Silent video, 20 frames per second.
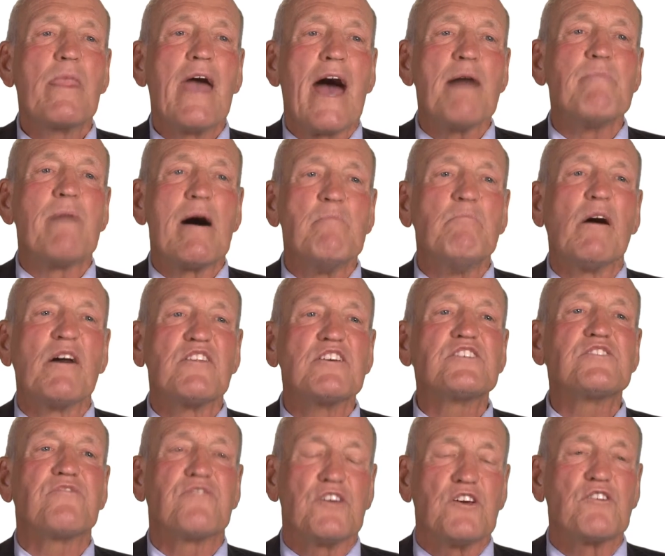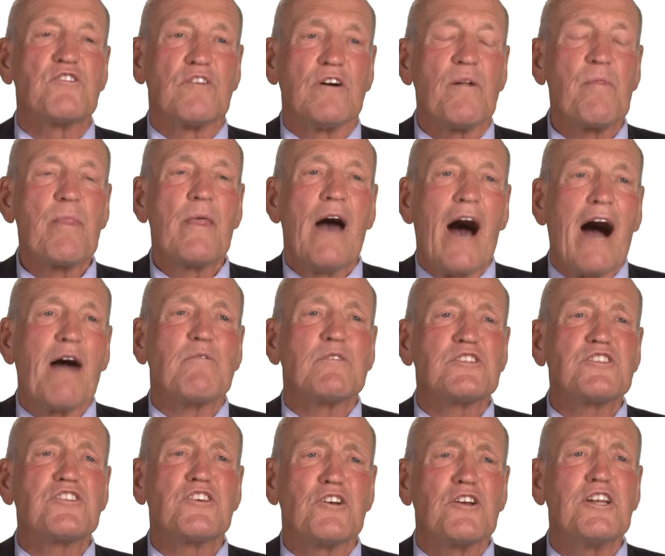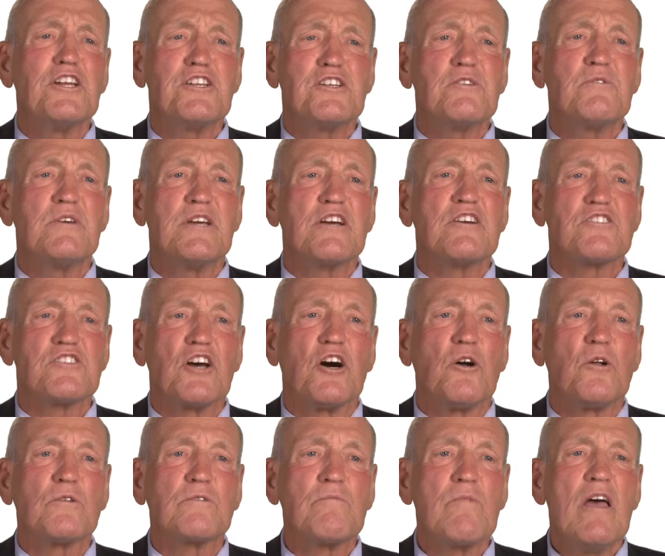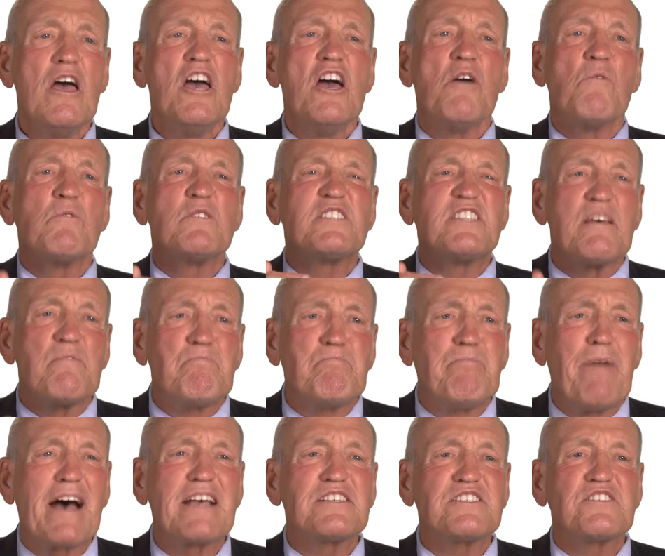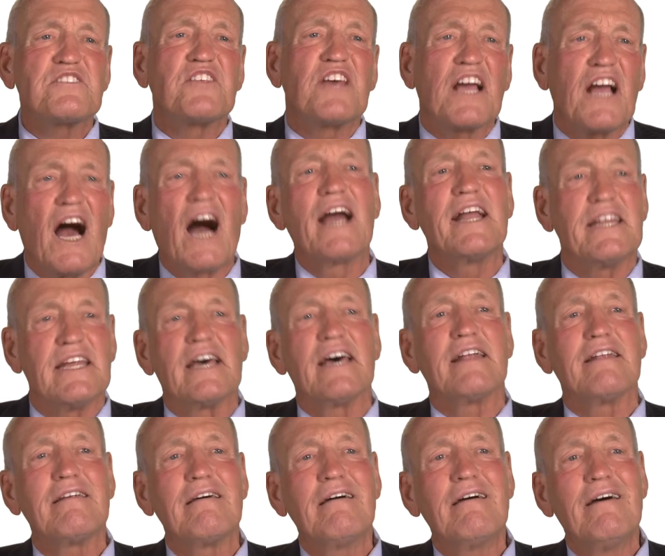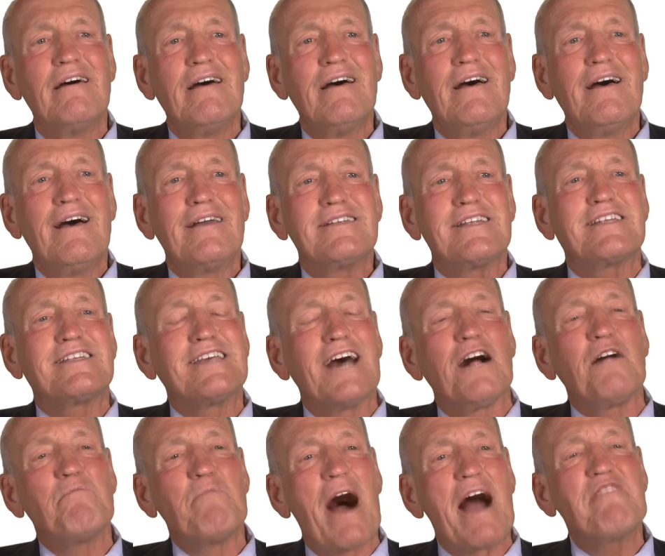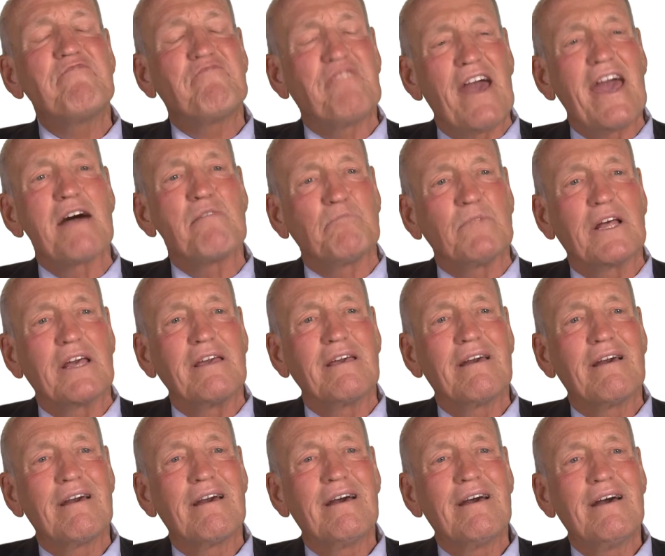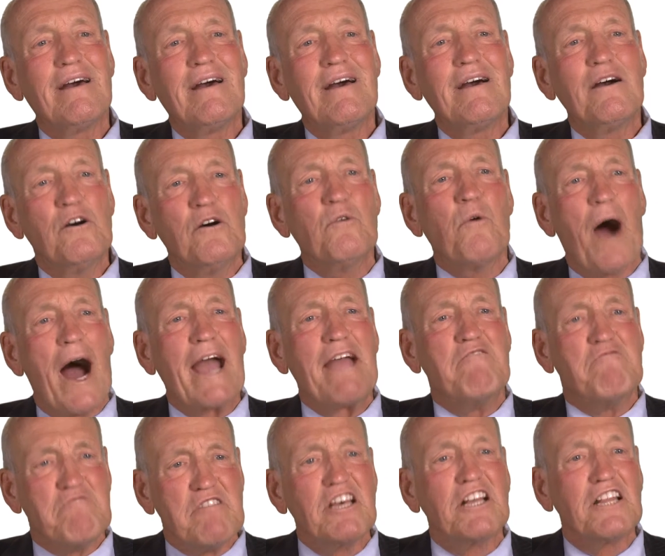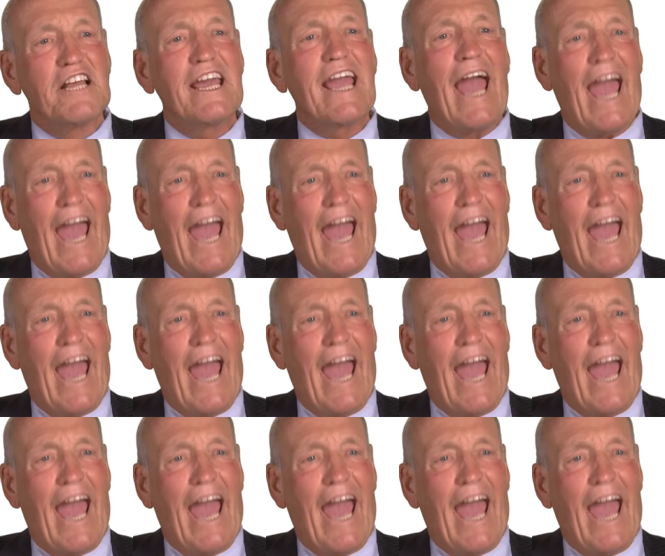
at my mother's funeral, I was 32 years old, it was the best thing I did. To tell my family who I really